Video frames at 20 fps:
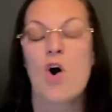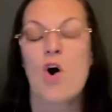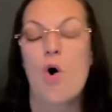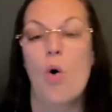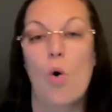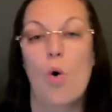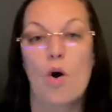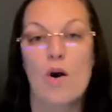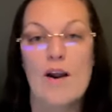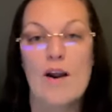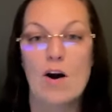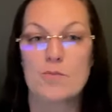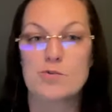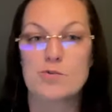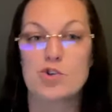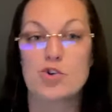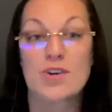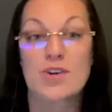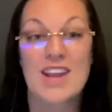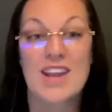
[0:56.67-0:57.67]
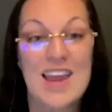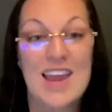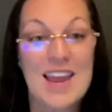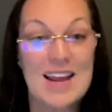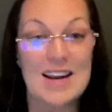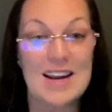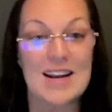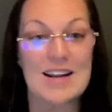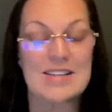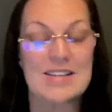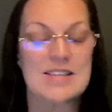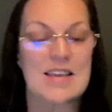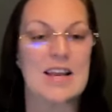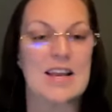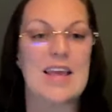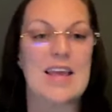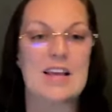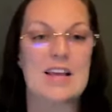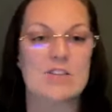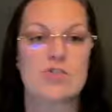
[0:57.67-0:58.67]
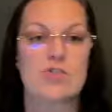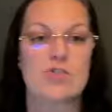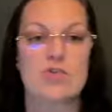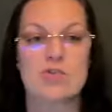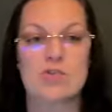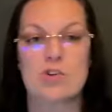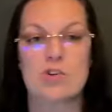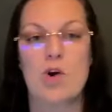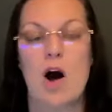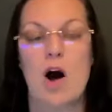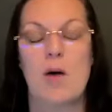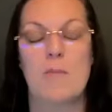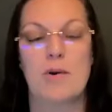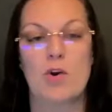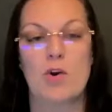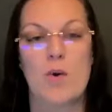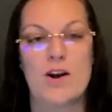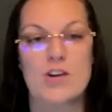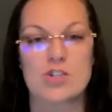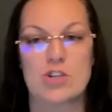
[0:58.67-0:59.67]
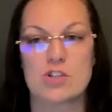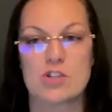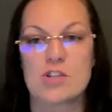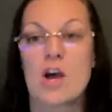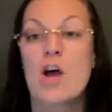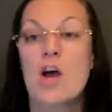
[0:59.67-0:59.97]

or helps your candidates get answers to common questions.